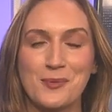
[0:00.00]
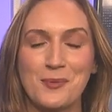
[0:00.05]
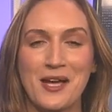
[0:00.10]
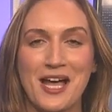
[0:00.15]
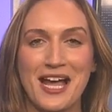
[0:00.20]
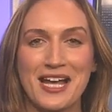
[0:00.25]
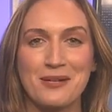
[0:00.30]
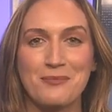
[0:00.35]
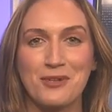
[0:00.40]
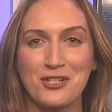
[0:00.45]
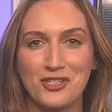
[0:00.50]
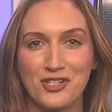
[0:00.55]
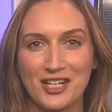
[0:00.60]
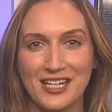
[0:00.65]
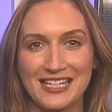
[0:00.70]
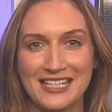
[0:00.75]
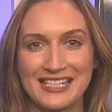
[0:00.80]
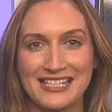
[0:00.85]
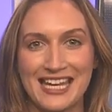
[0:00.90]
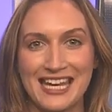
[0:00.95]
behind
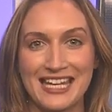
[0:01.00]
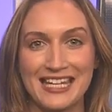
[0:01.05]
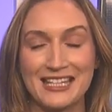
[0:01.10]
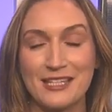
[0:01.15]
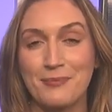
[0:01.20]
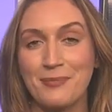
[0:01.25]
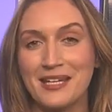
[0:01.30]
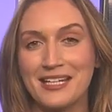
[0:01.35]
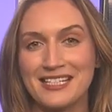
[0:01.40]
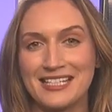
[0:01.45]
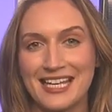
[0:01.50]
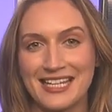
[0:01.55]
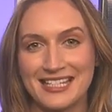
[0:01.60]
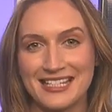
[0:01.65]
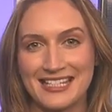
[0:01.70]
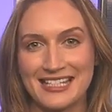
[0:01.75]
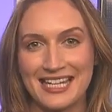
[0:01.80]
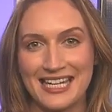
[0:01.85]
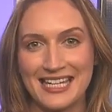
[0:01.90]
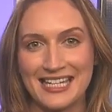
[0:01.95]
Michigan State in the Big Ten
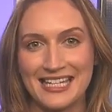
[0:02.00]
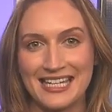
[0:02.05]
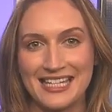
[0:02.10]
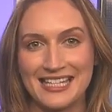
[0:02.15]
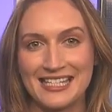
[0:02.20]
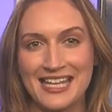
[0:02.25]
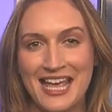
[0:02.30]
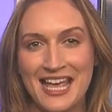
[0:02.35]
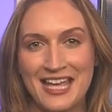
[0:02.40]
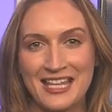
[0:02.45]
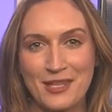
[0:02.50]
standings.